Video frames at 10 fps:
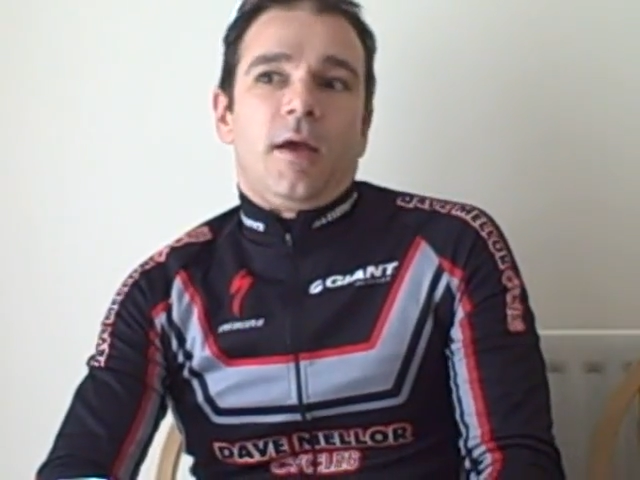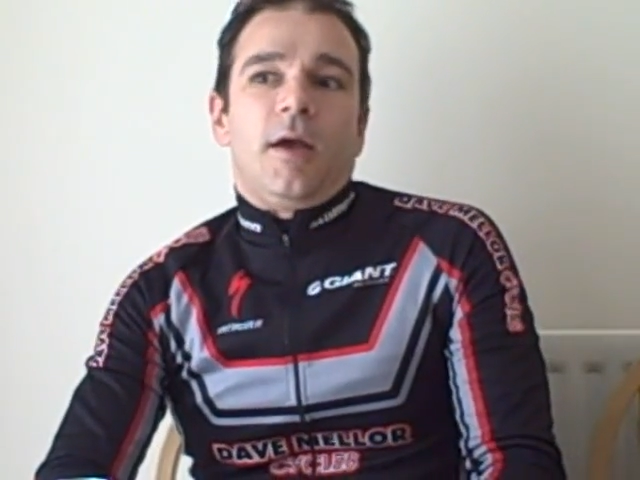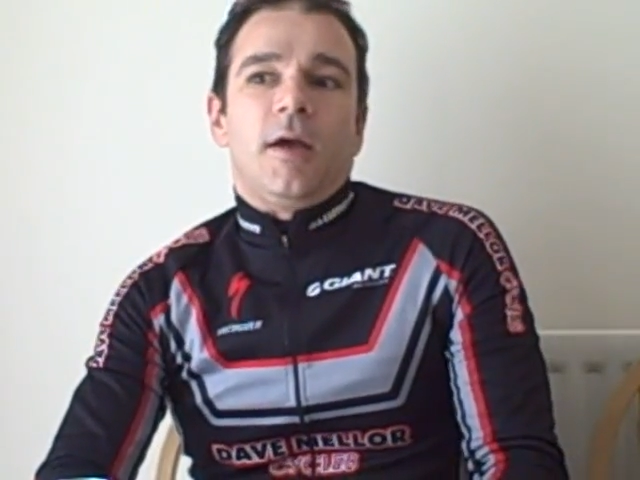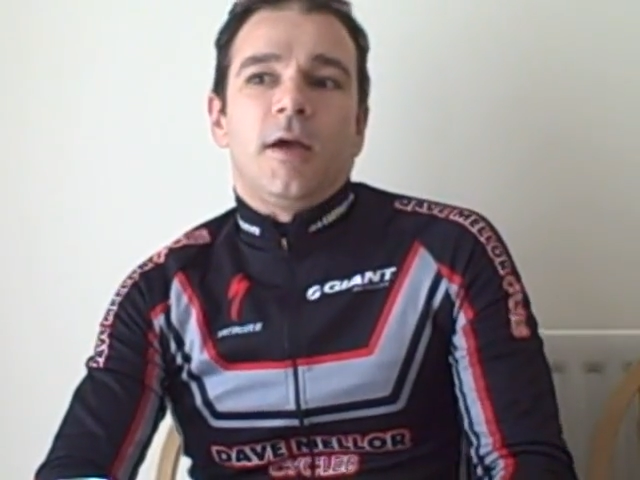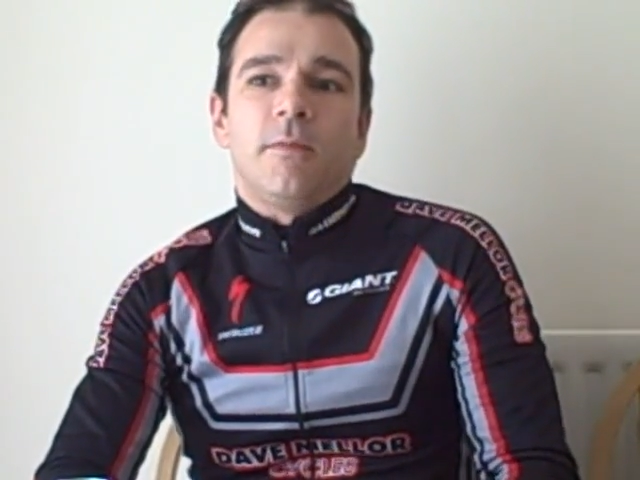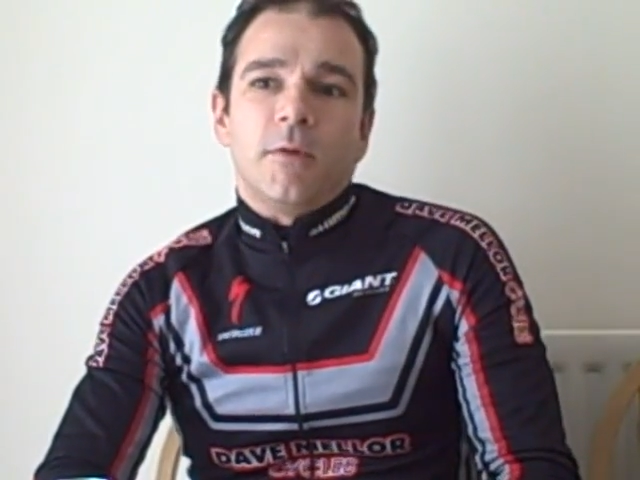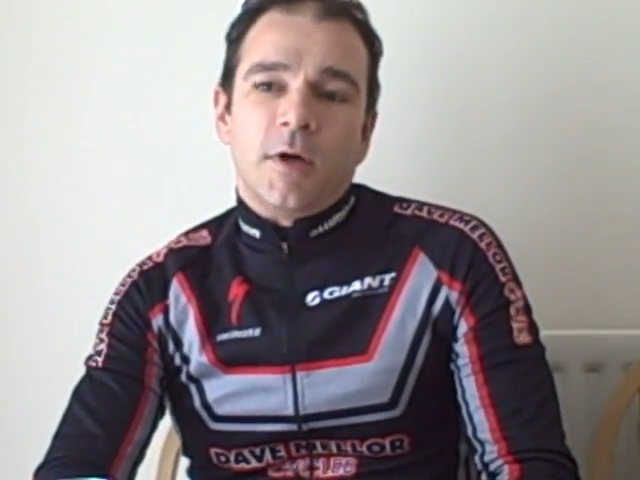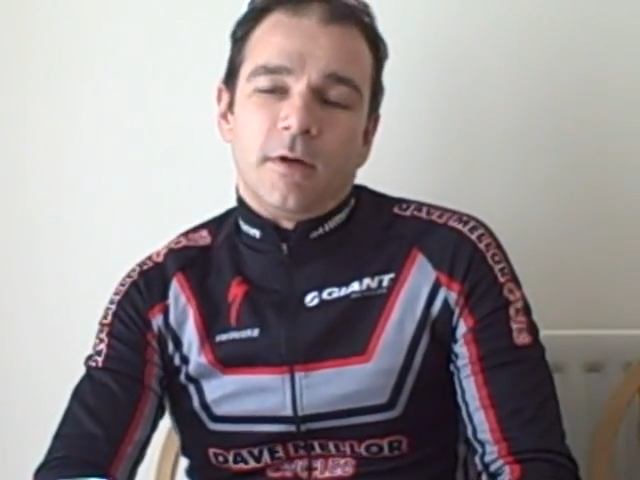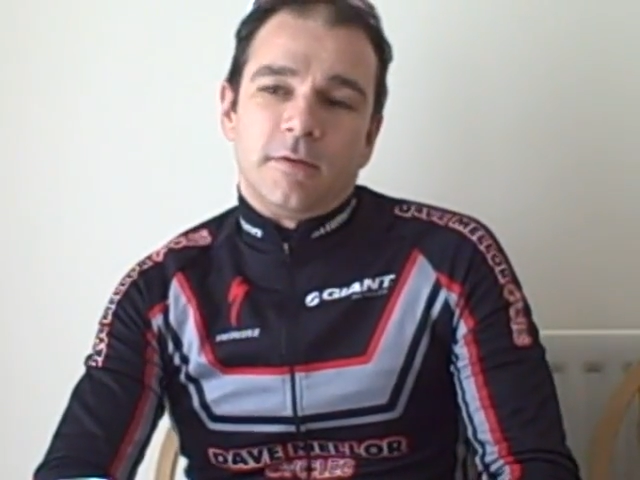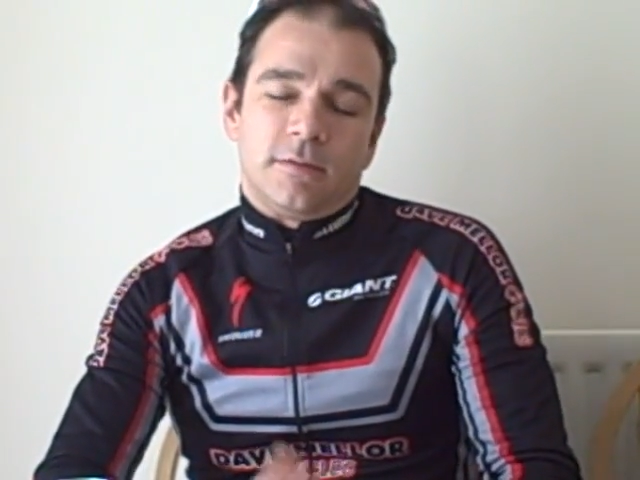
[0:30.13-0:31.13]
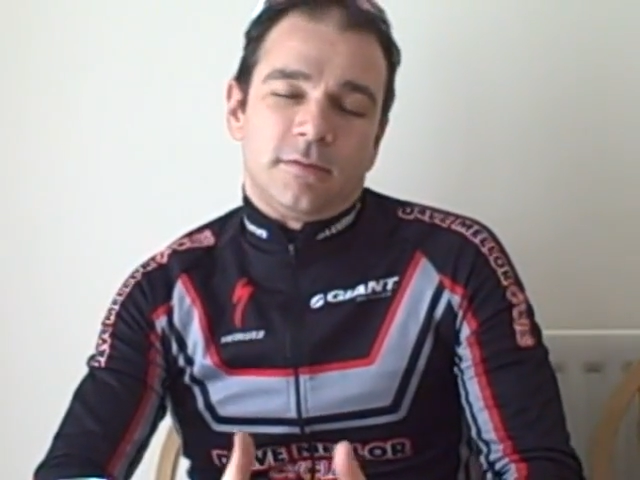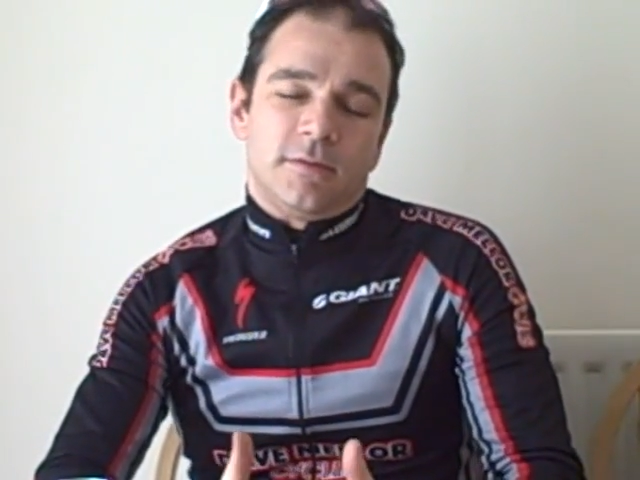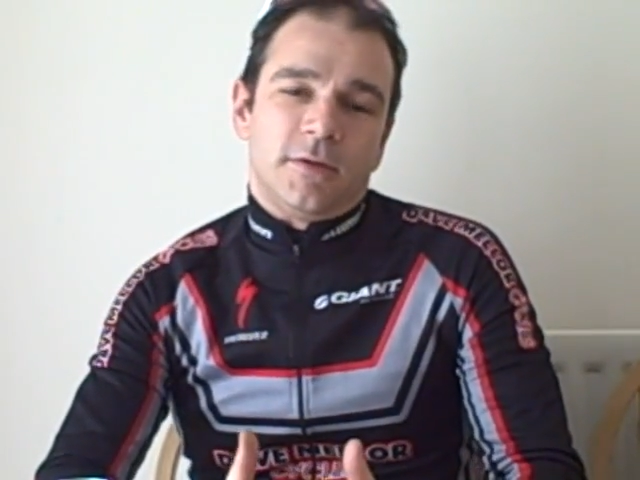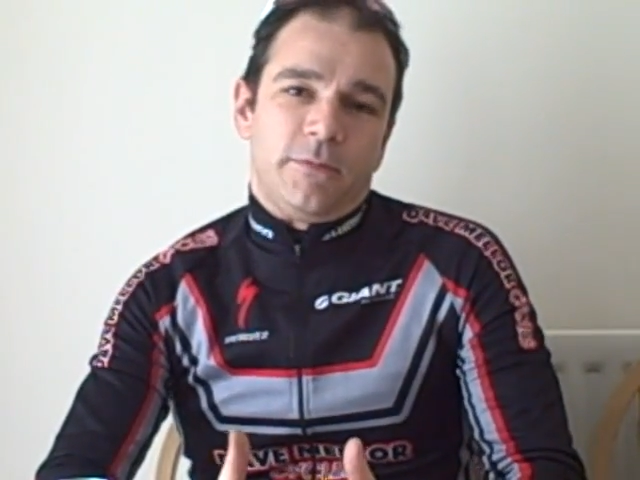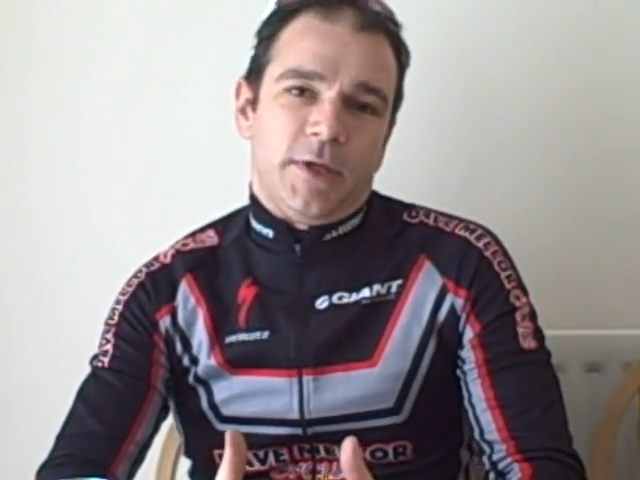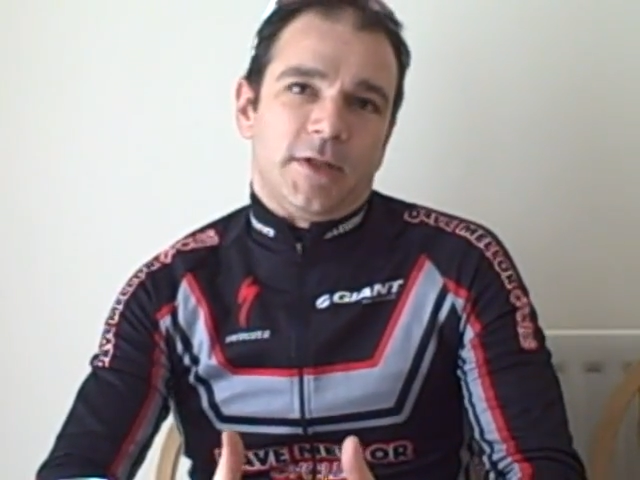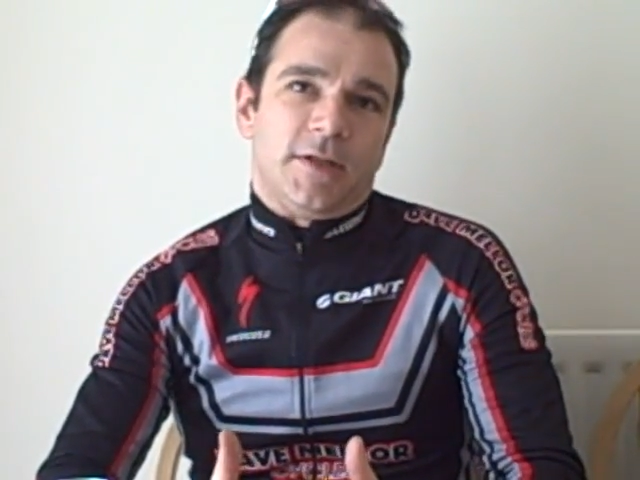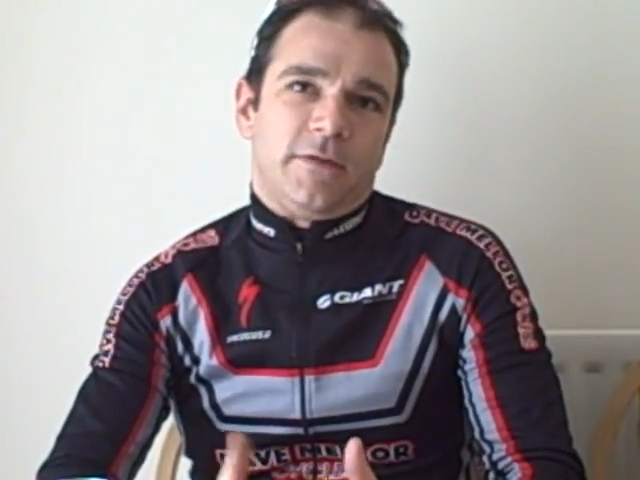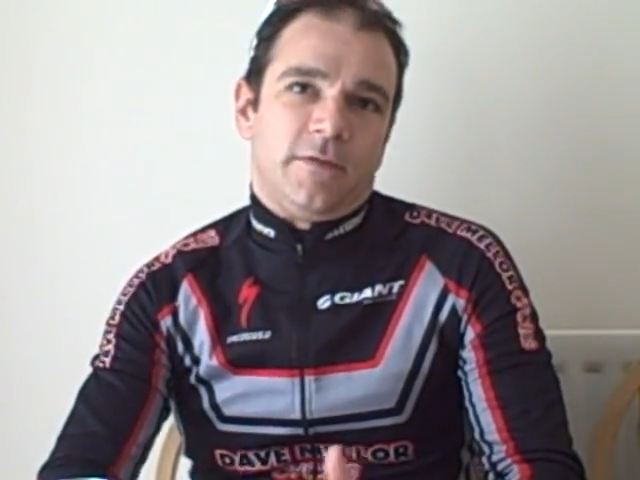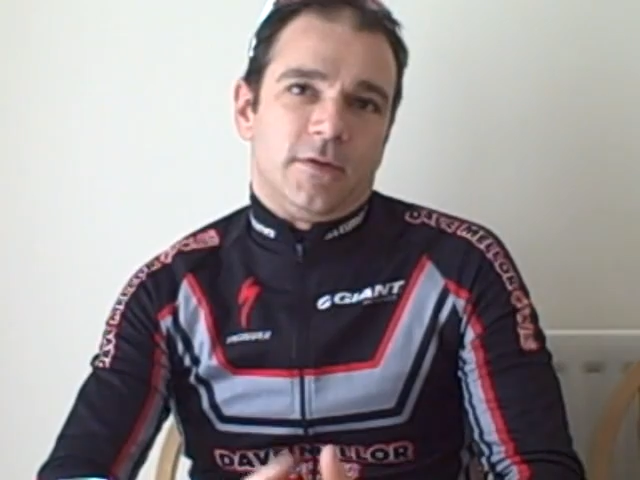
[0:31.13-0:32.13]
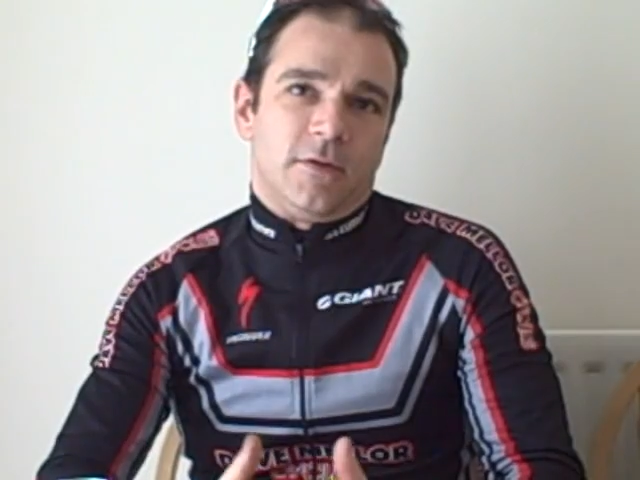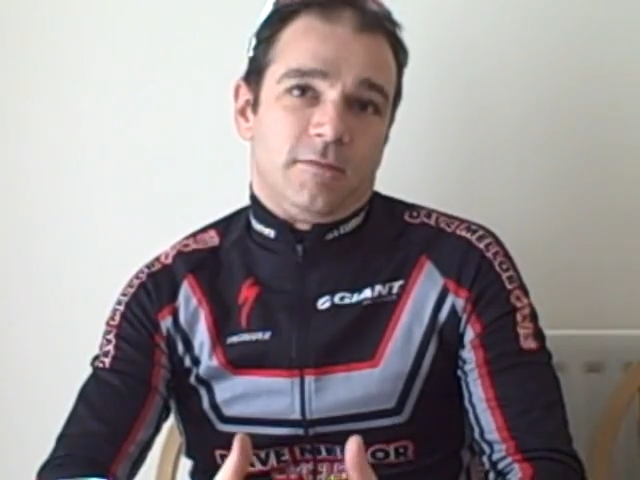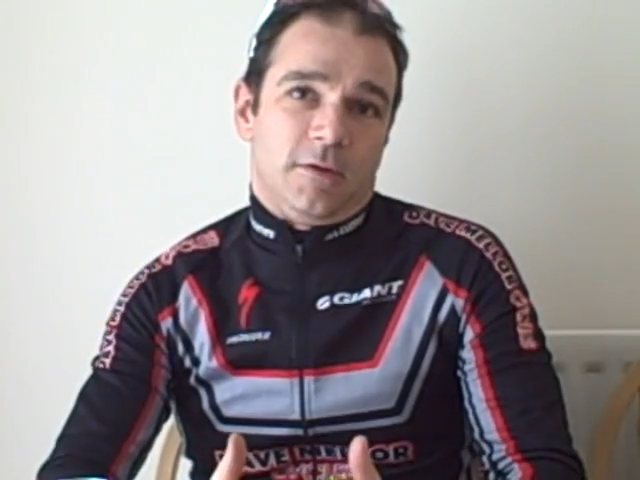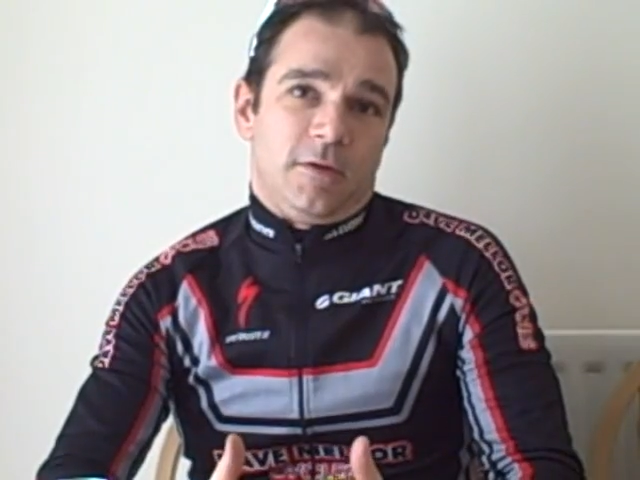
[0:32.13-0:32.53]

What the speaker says: Well, the biggest difference,